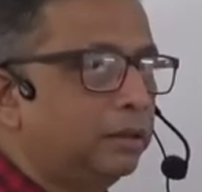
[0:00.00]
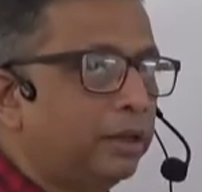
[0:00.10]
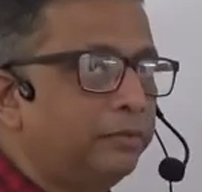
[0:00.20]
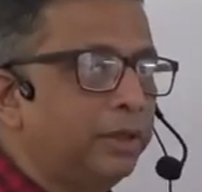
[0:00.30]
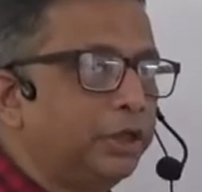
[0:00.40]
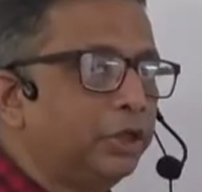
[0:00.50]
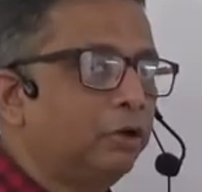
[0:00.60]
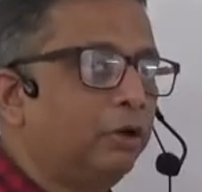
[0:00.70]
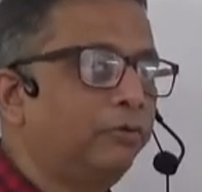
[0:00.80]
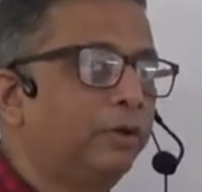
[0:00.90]
deviation
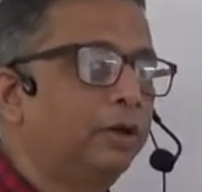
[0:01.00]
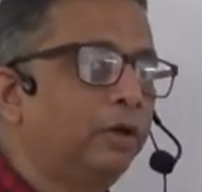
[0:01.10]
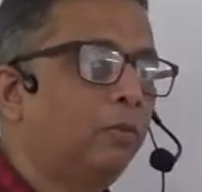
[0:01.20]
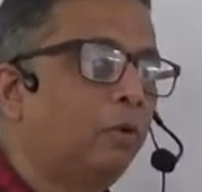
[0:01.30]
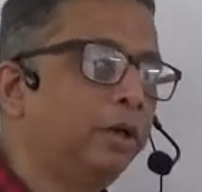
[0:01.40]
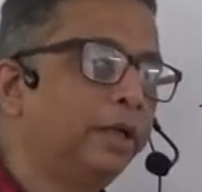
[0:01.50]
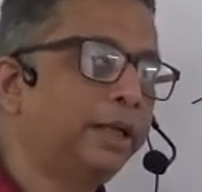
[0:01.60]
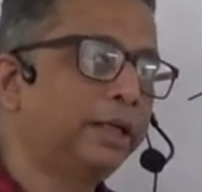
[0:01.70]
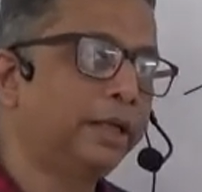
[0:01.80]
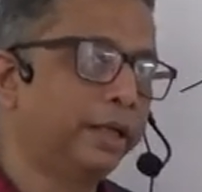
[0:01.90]
of violet
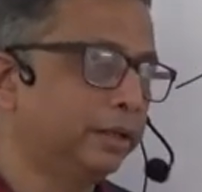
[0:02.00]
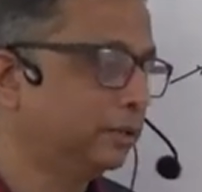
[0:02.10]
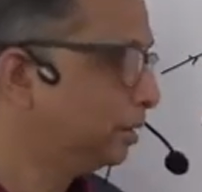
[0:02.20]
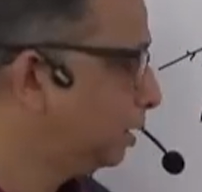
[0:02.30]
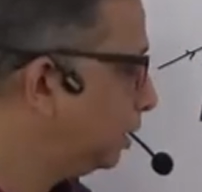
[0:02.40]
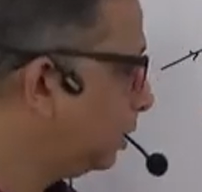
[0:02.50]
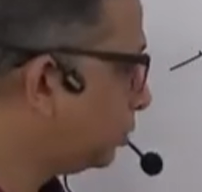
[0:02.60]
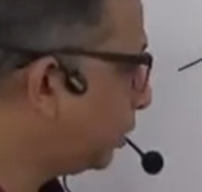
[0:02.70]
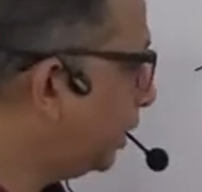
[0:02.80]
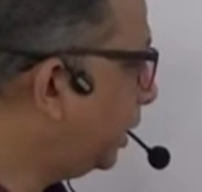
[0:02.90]
and red.
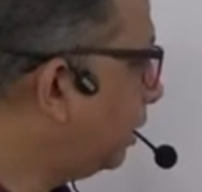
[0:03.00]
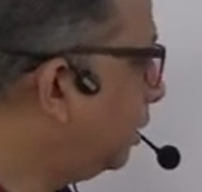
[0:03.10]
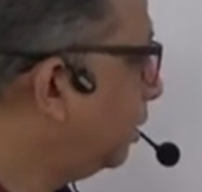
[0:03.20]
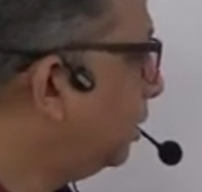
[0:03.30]
So here